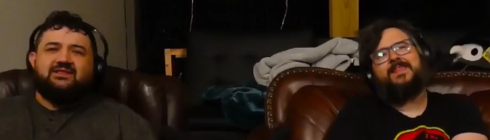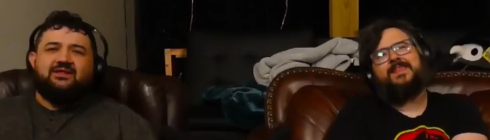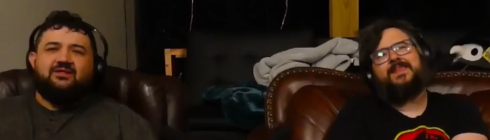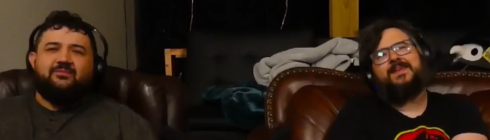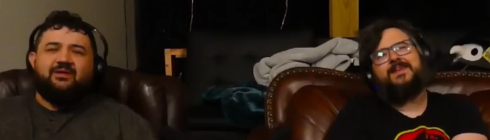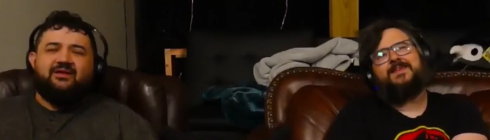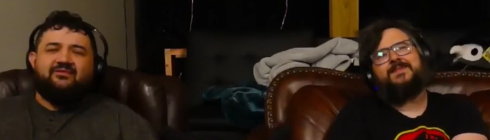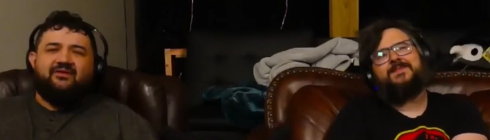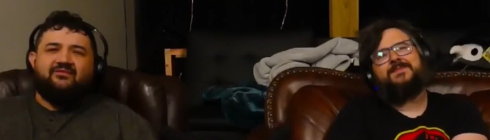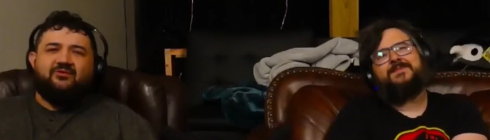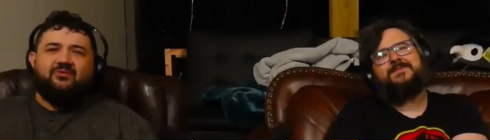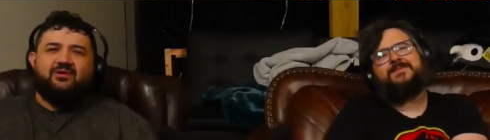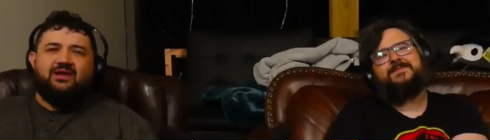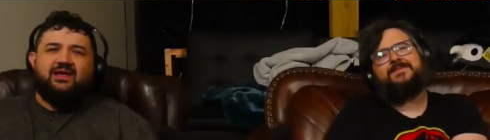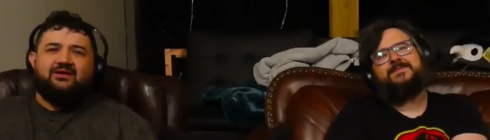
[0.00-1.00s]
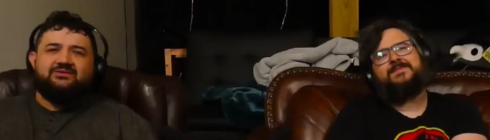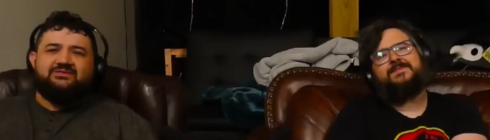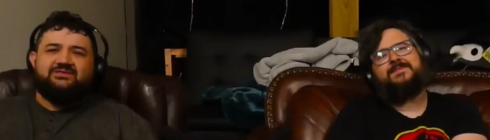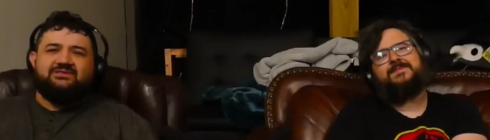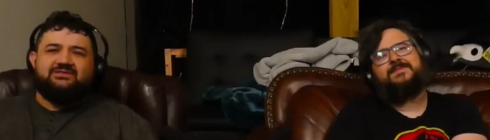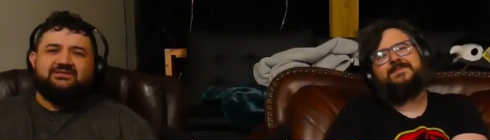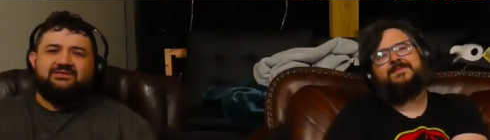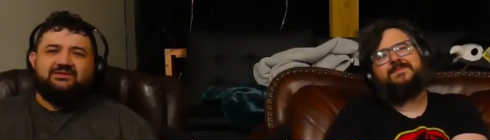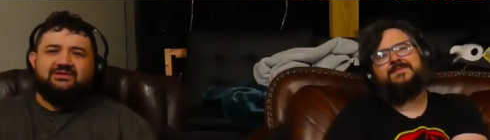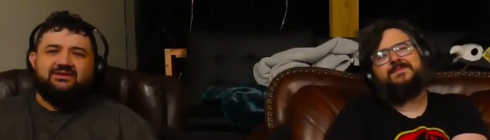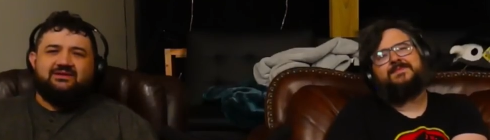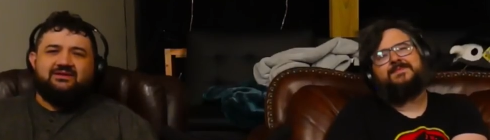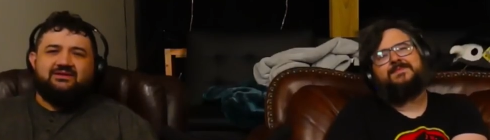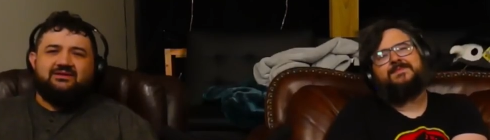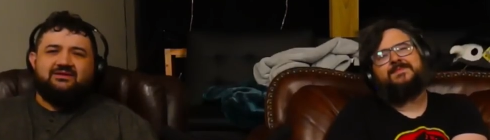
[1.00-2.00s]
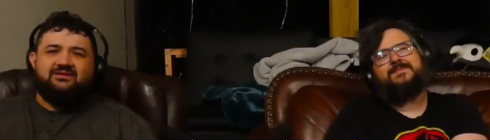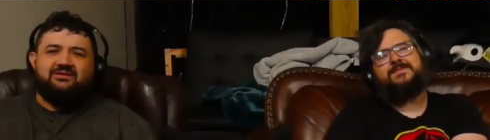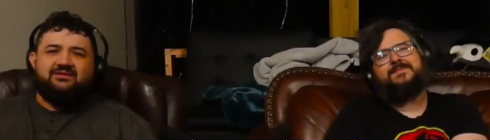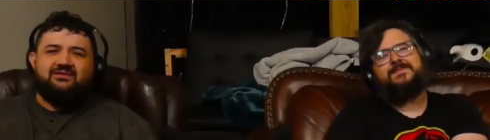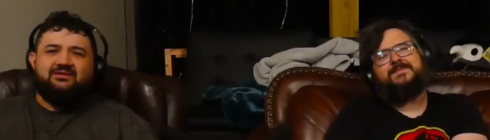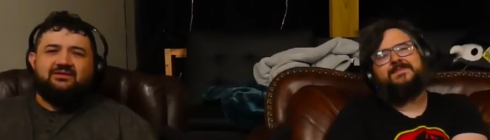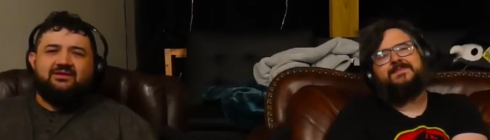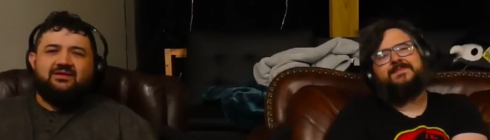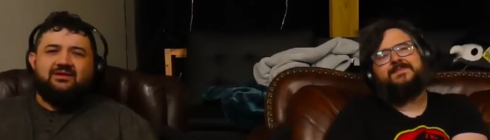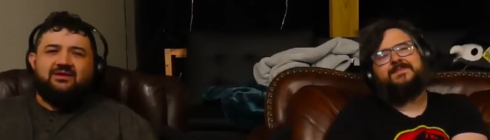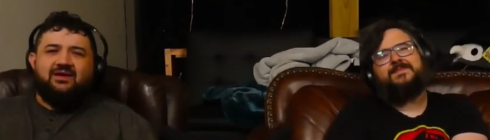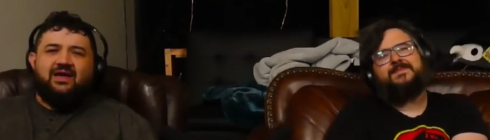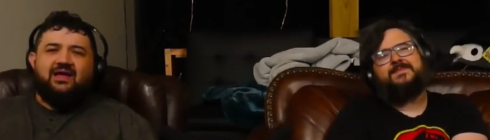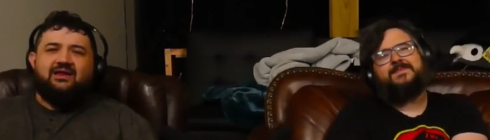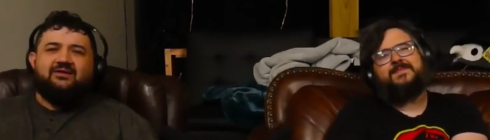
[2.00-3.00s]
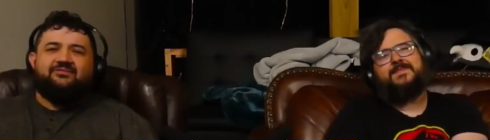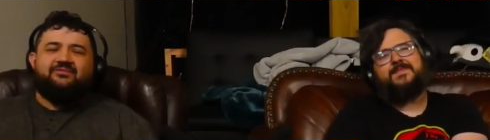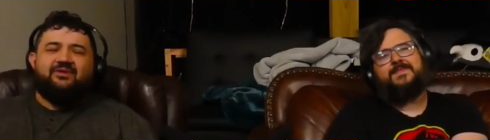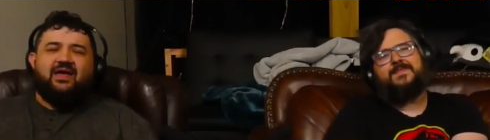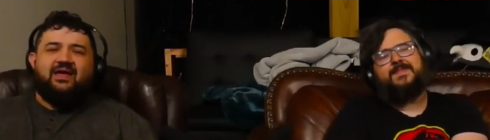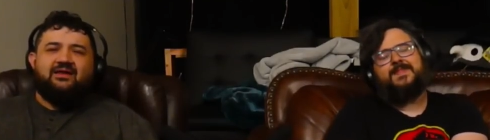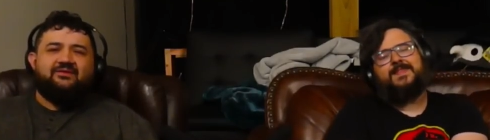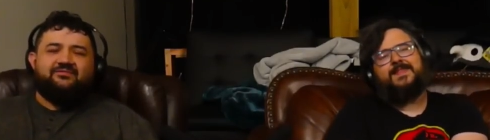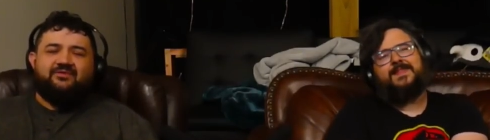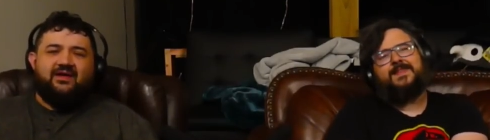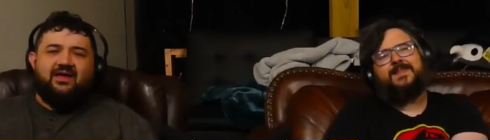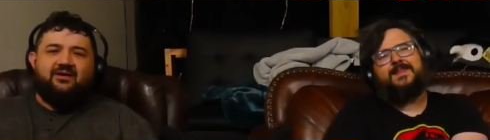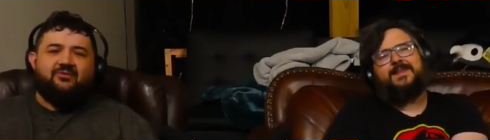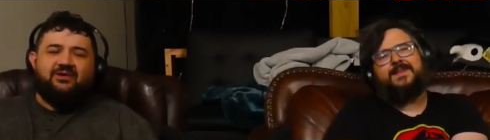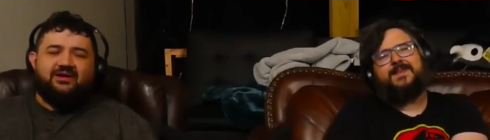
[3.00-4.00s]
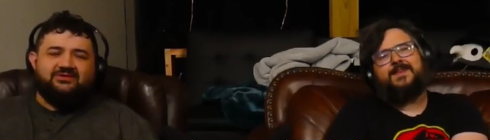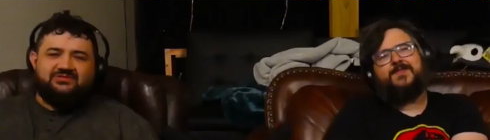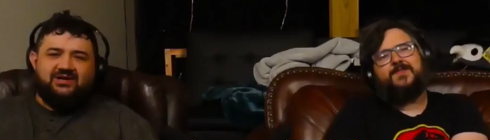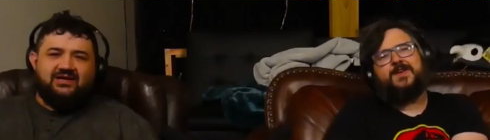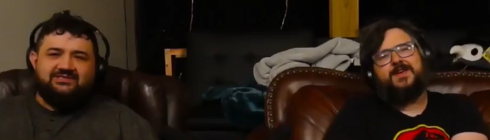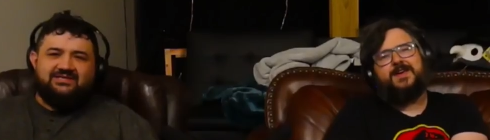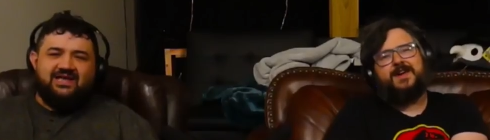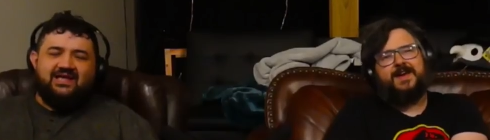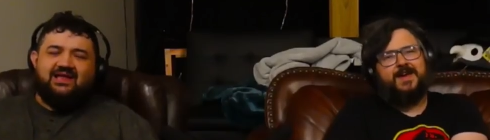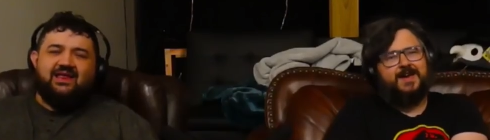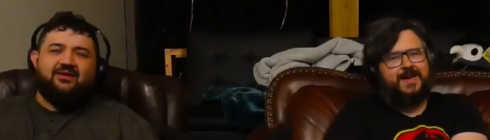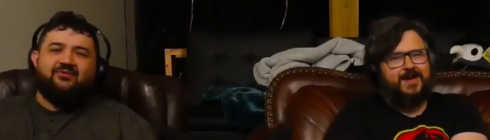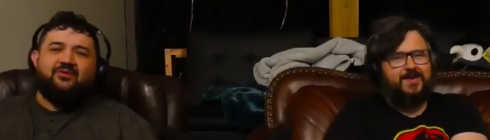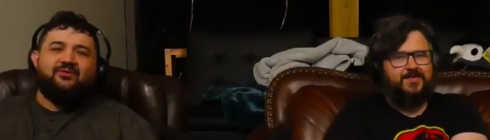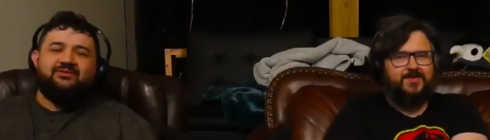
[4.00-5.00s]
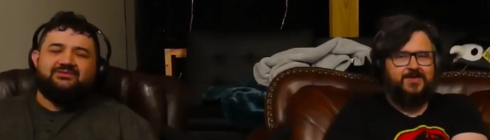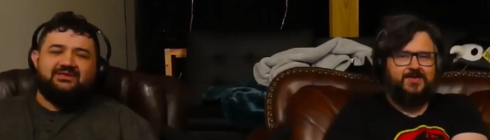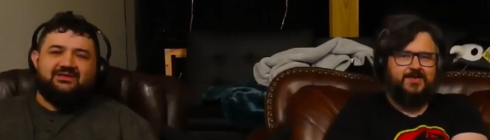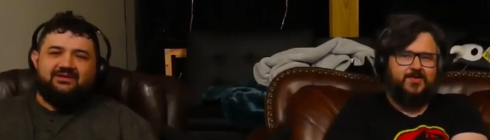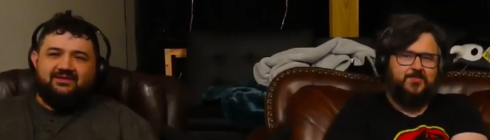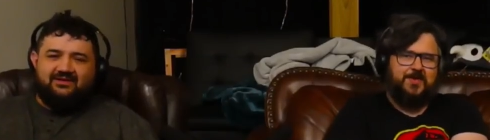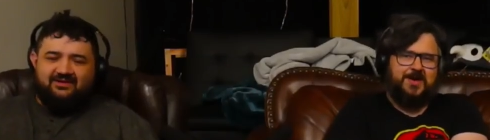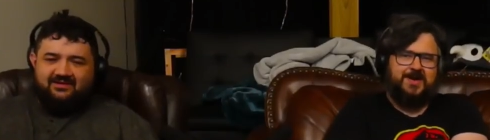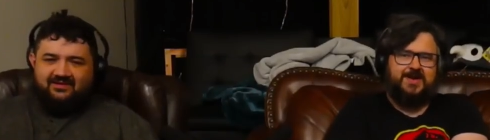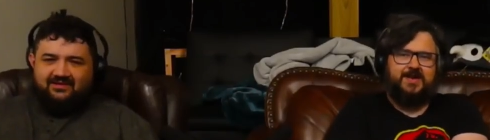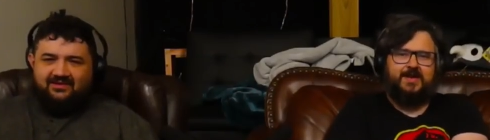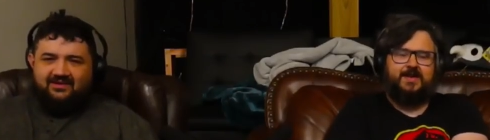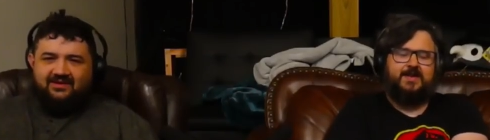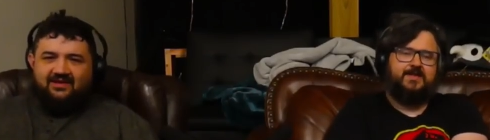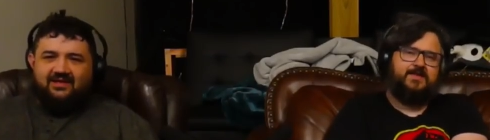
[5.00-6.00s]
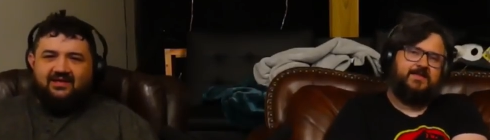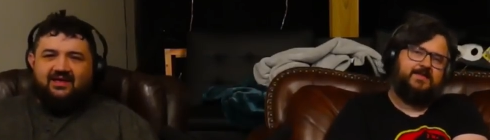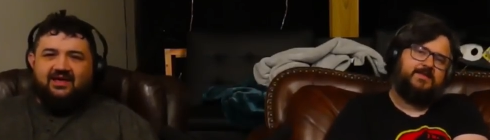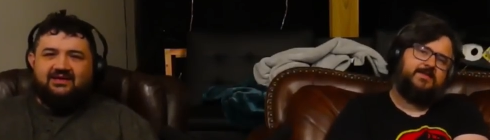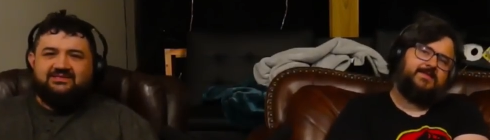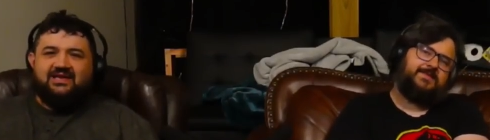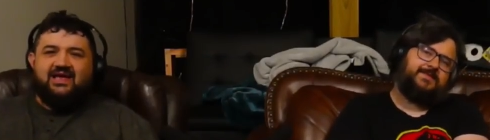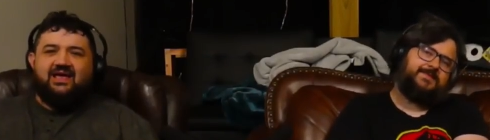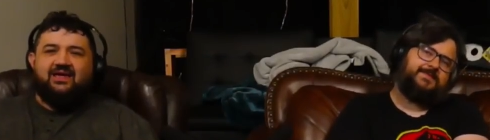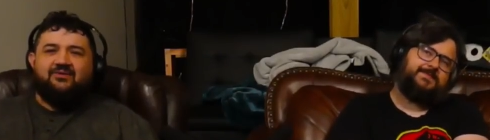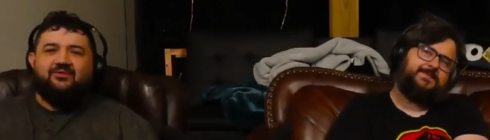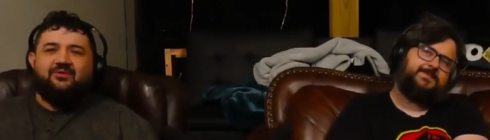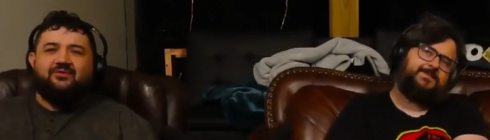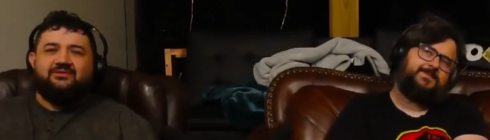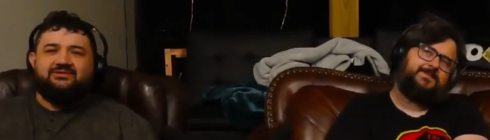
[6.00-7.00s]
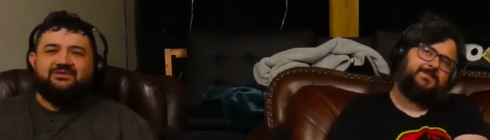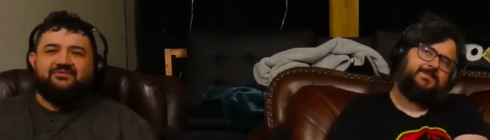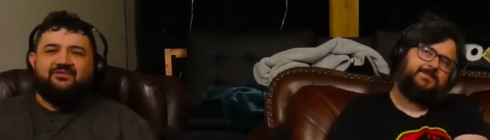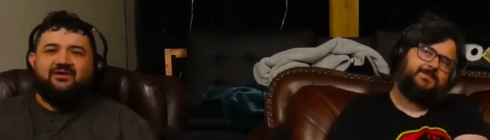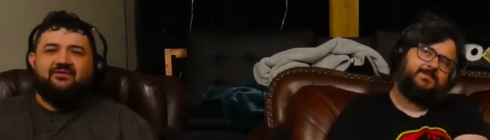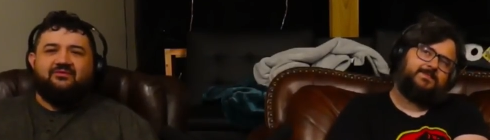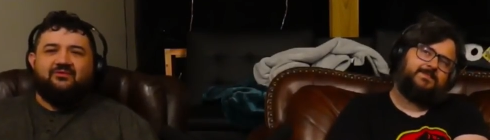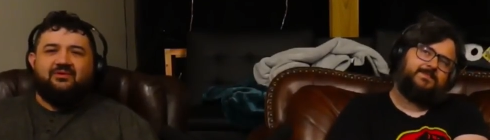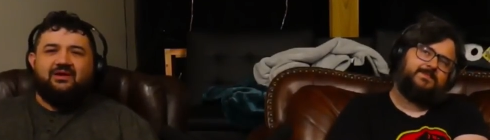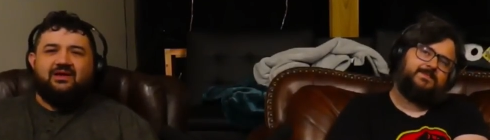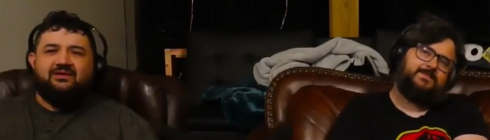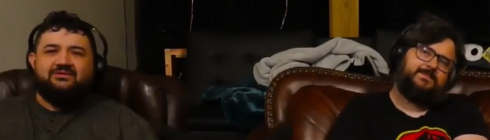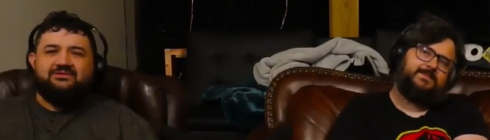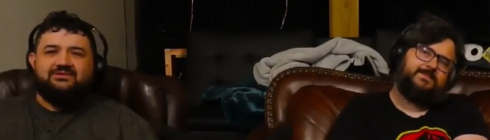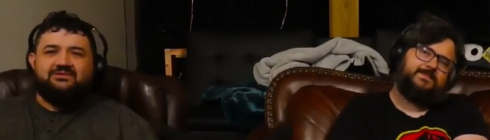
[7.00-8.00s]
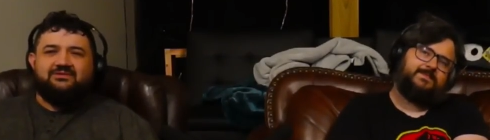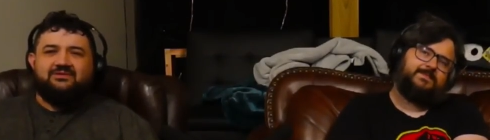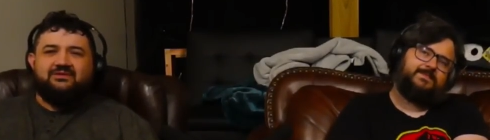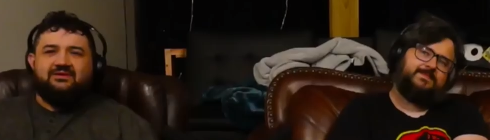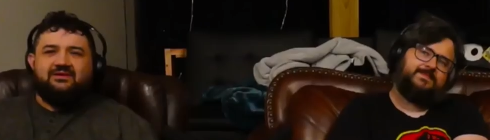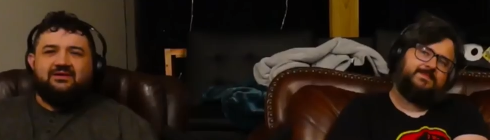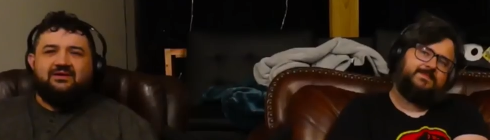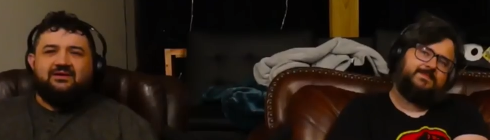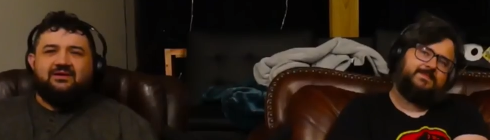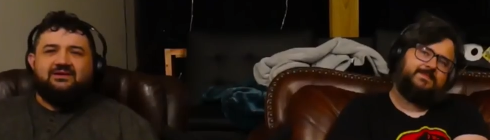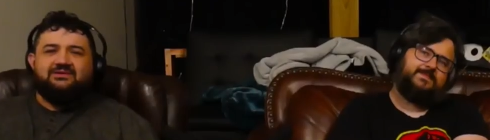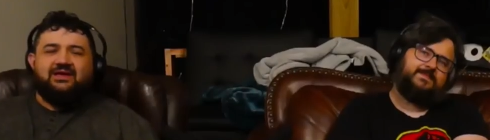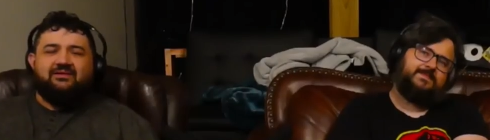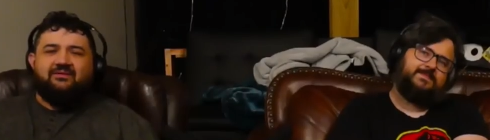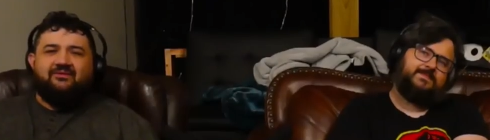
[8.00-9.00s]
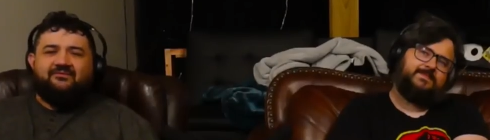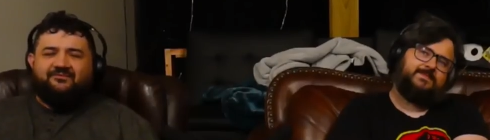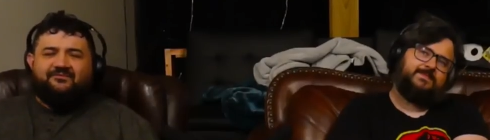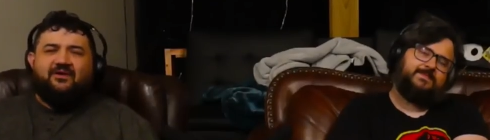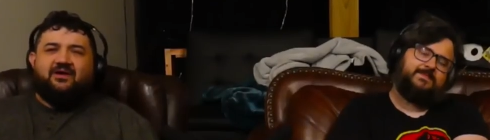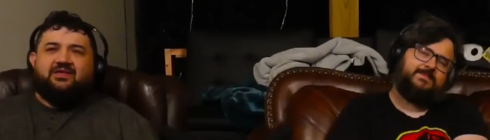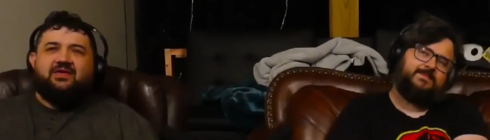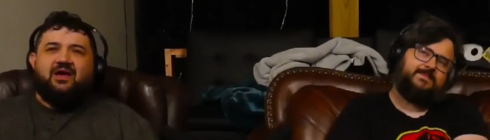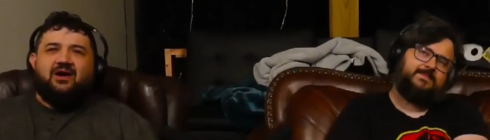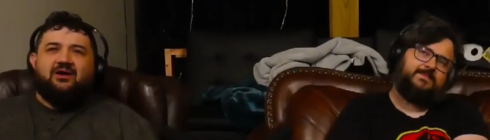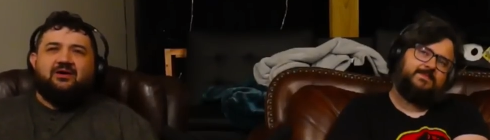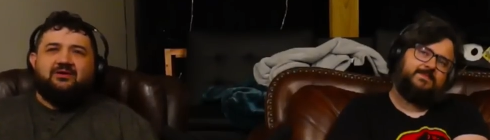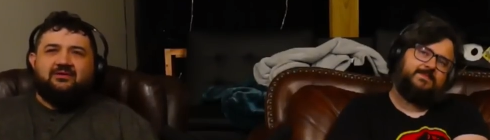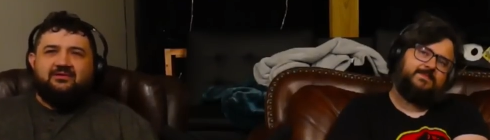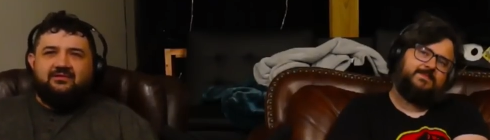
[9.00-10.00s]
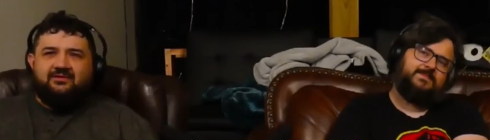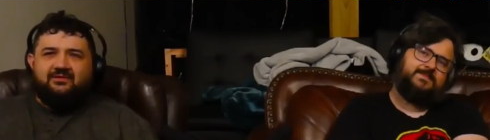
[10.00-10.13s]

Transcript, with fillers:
Speaker 1: a little bit of everyone else's. And if and if anyone else if tries to take it, he ruins it, it. Nobody can. Exactly, he ruins it for everyone else. He's like, and fuck y'all.